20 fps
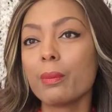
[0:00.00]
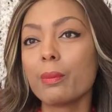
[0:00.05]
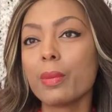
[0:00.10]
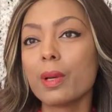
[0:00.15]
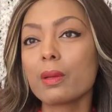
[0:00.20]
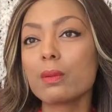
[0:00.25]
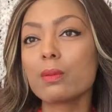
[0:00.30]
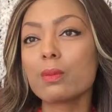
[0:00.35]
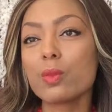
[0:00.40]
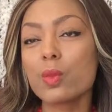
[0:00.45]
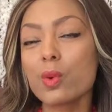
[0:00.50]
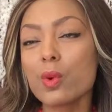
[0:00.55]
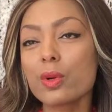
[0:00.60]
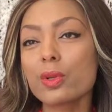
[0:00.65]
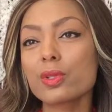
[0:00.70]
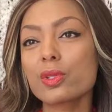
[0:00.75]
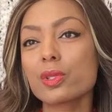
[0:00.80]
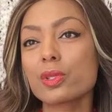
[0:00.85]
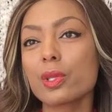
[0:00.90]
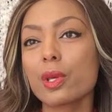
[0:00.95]
But
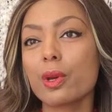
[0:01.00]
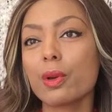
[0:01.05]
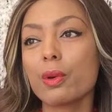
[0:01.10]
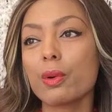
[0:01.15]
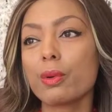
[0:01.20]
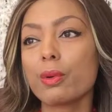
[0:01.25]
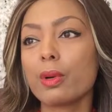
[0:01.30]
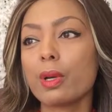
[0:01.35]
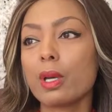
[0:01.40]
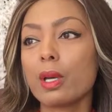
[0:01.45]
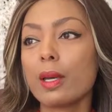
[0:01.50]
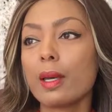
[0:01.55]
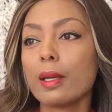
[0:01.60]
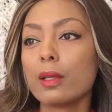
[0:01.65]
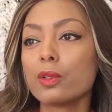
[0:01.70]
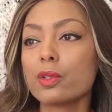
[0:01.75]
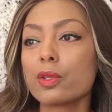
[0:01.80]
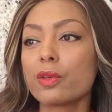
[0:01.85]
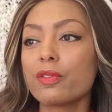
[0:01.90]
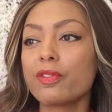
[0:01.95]
more so
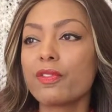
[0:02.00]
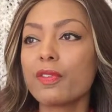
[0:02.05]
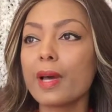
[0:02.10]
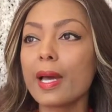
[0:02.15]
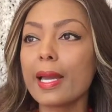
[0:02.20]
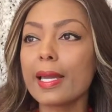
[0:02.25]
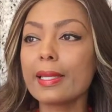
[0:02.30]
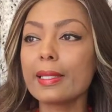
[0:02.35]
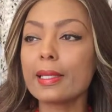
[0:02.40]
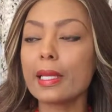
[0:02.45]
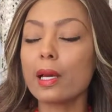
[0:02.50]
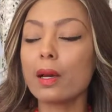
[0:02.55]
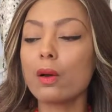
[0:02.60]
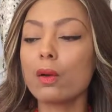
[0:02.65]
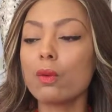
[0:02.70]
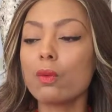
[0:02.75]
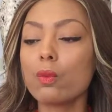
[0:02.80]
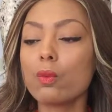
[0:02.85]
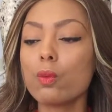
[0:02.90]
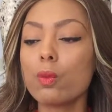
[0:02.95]
to find
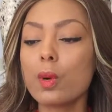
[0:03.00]
out,